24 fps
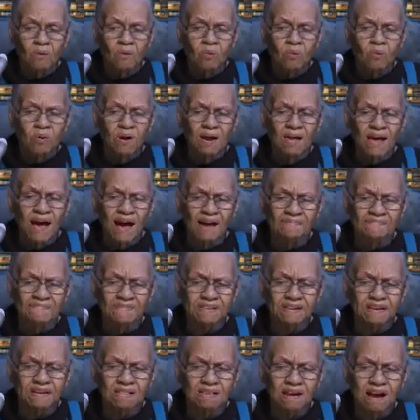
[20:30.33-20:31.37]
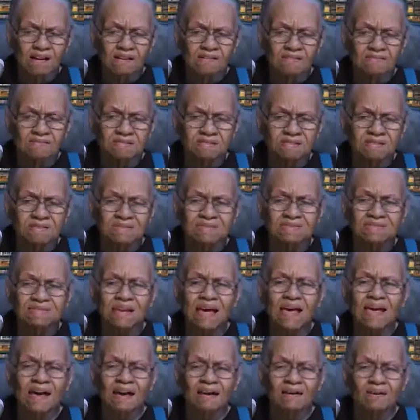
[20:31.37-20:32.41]
We have to learn to
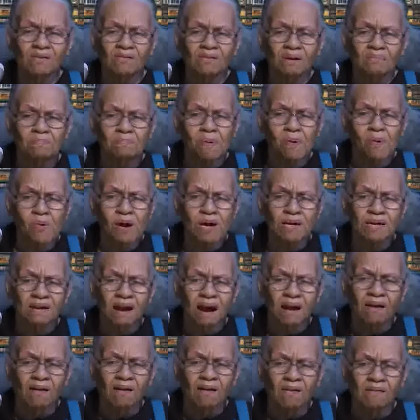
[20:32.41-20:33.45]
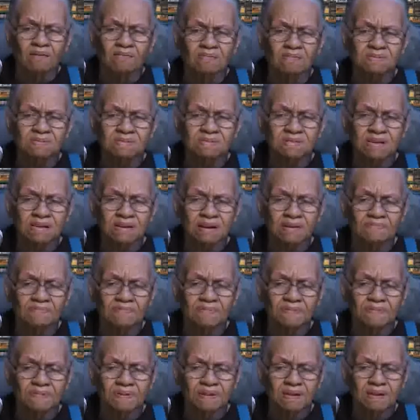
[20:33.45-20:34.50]
stand on a point our own self.
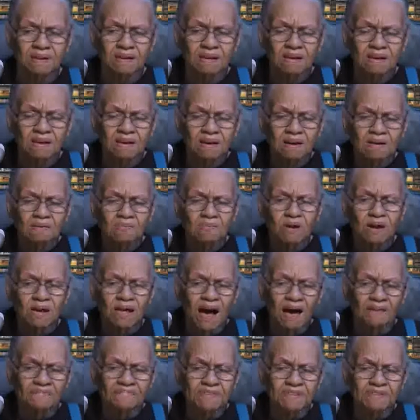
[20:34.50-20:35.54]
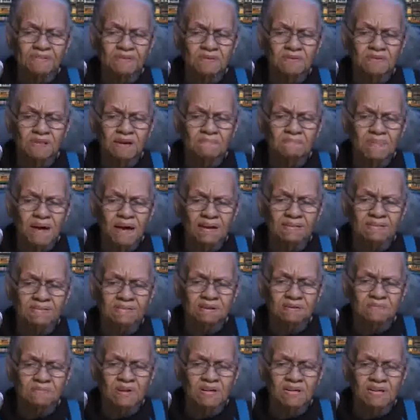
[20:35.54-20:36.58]
We have to do the best
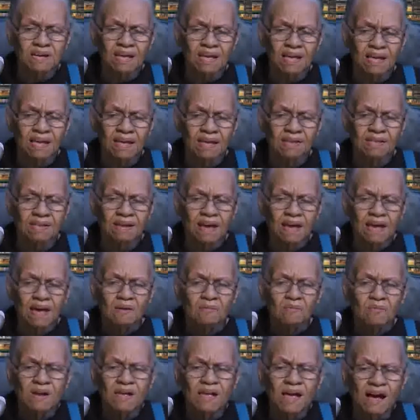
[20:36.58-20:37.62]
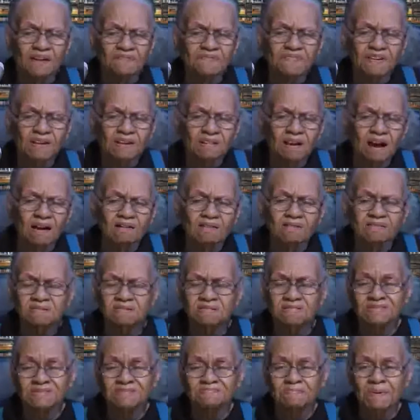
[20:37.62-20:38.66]
that we can. We have to learn
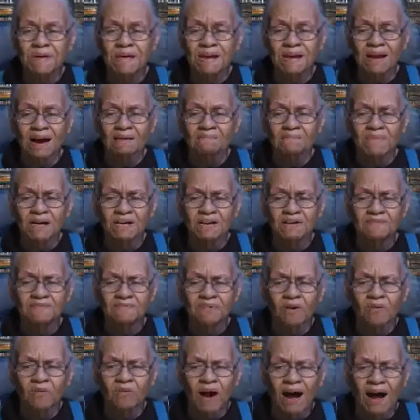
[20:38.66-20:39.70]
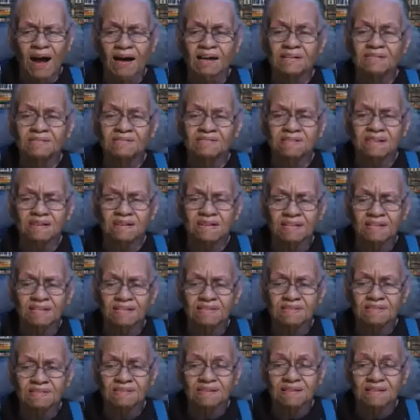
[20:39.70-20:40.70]
to spend our money for wise things.